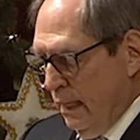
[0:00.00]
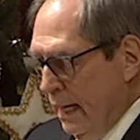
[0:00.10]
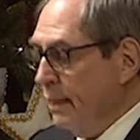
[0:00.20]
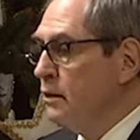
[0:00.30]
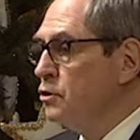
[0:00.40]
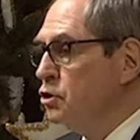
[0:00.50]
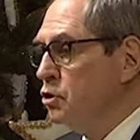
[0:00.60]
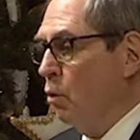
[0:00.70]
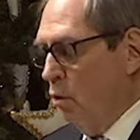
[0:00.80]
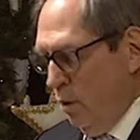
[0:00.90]
and a
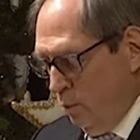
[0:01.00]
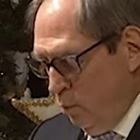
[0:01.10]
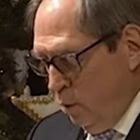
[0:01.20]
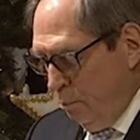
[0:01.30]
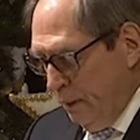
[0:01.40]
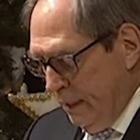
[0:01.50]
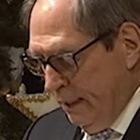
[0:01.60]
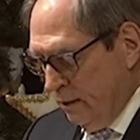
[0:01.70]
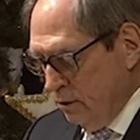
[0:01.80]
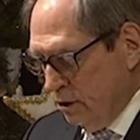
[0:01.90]
sword will
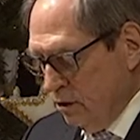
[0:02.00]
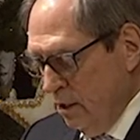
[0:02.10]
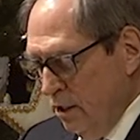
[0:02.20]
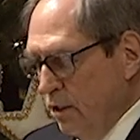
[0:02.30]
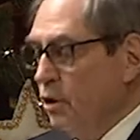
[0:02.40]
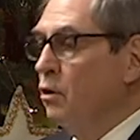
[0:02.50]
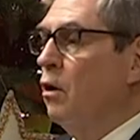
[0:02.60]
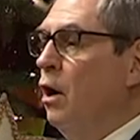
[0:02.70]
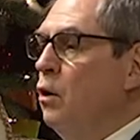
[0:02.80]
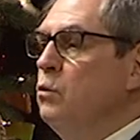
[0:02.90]
pierce
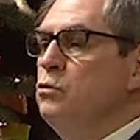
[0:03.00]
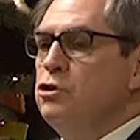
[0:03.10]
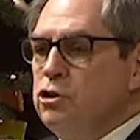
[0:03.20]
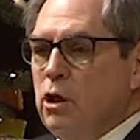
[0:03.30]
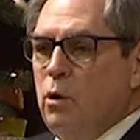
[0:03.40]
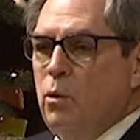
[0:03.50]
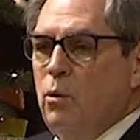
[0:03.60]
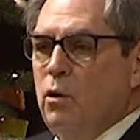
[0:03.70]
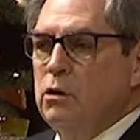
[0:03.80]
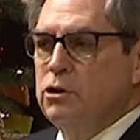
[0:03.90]
your own
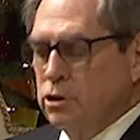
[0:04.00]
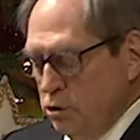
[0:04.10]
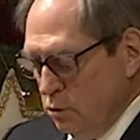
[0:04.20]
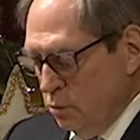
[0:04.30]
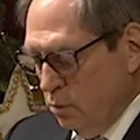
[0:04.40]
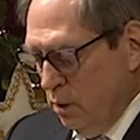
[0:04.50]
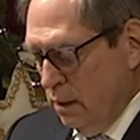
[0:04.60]
soul too.